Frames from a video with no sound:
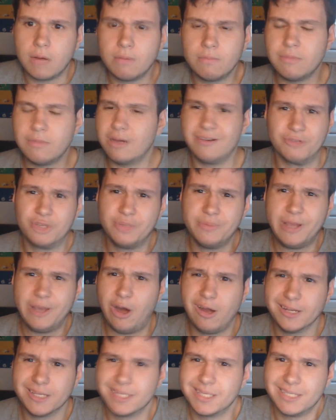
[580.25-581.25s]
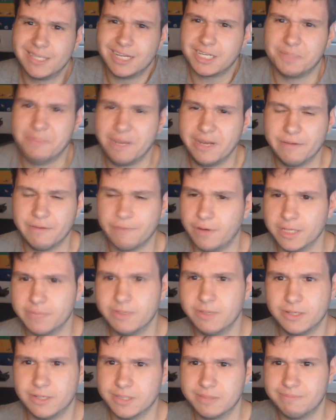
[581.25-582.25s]
to be honest, it's actually better for us
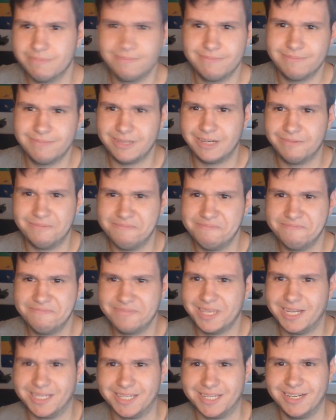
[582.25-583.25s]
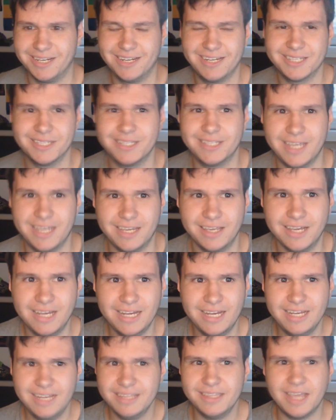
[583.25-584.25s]
because, Kickstarter doesn't take
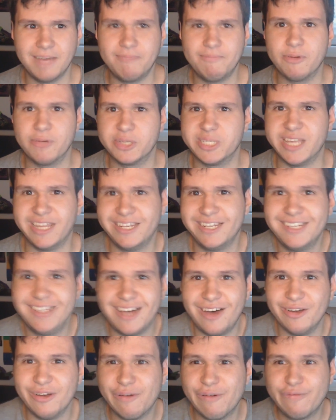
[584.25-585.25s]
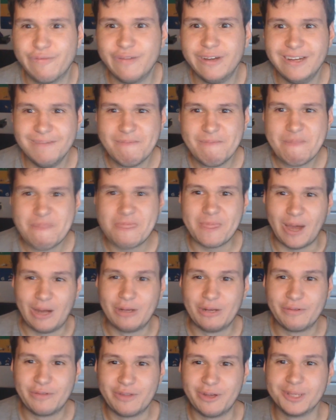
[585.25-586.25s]
9% out of
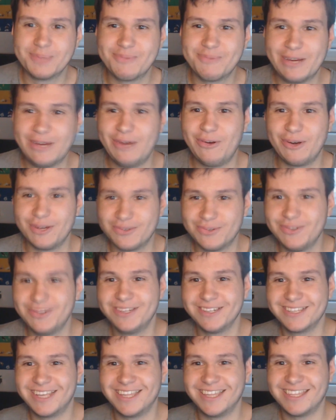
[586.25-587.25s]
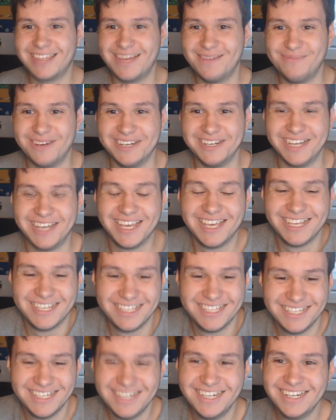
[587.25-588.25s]
those pre-orders. We just get that money.
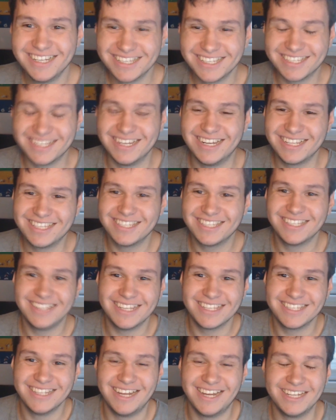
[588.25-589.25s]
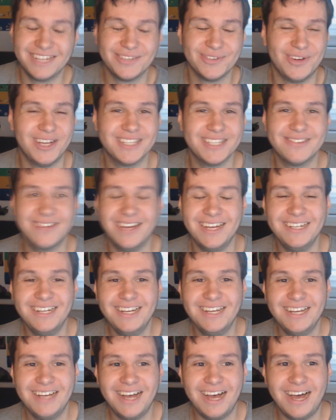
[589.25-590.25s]
So that's nice to us, right?
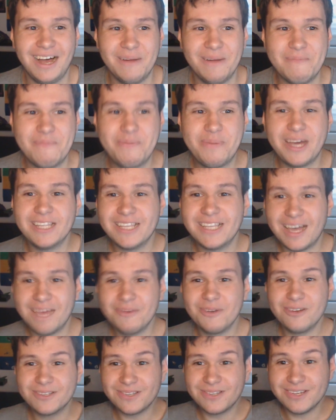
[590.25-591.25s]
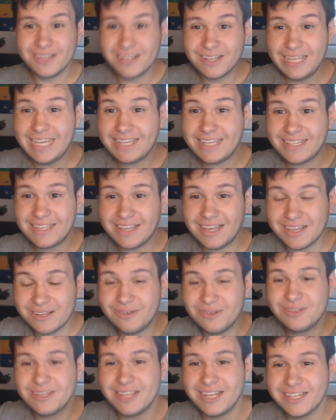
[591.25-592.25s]
But I'm going to include
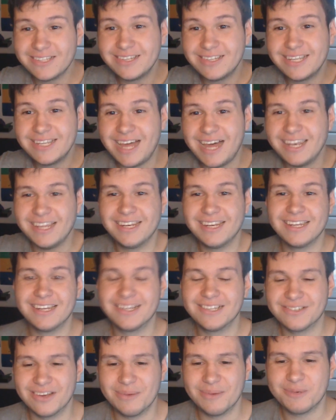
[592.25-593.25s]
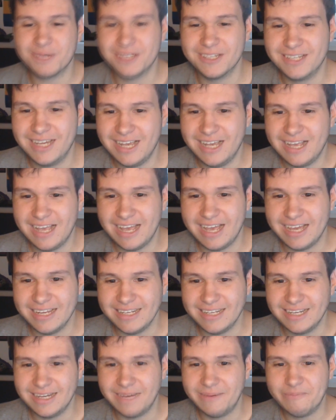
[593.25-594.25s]
the link to that in the description.
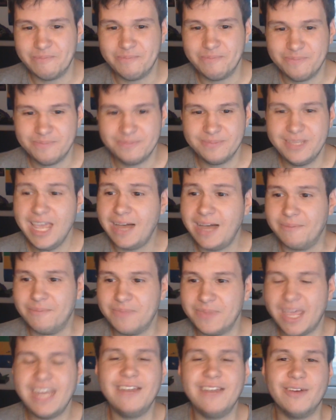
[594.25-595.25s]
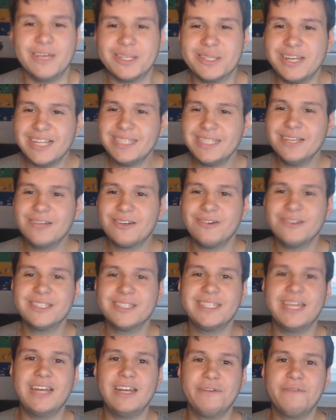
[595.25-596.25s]
And yeah, anyway, so that's the current
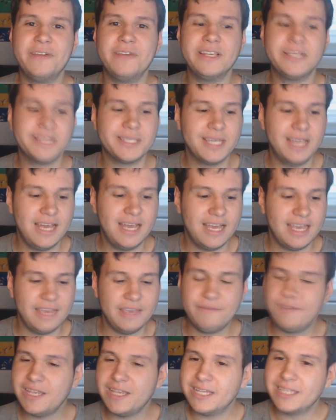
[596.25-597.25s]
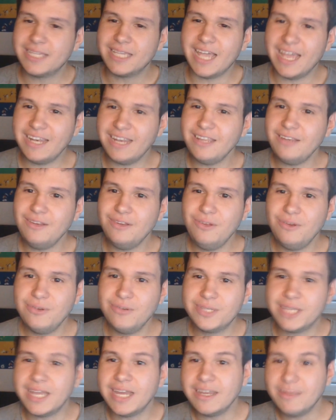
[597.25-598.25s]
state of things. If there's any news,
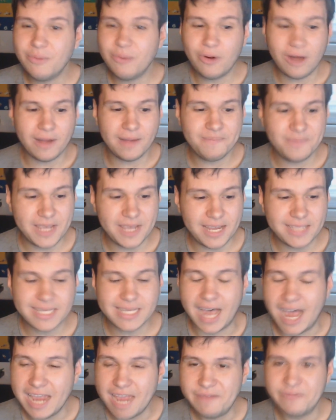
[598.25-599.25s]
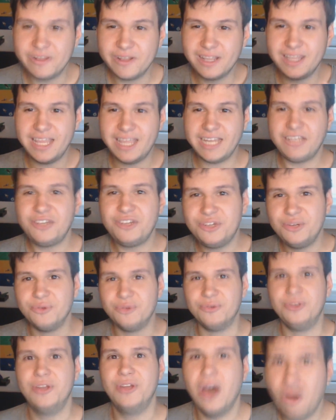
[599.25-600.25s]
any more updates, I will let you
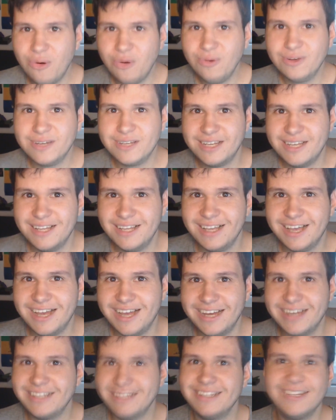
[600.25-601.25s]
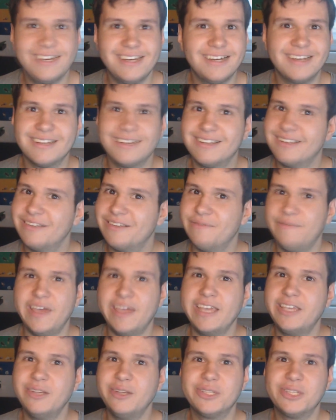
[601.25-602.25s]
know. And thank
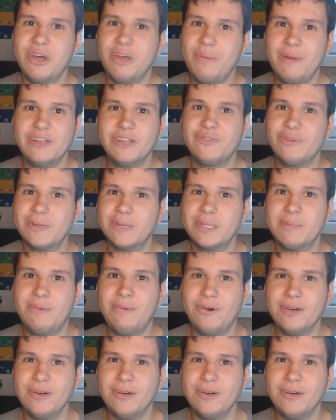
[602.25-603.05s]
you so much for supporting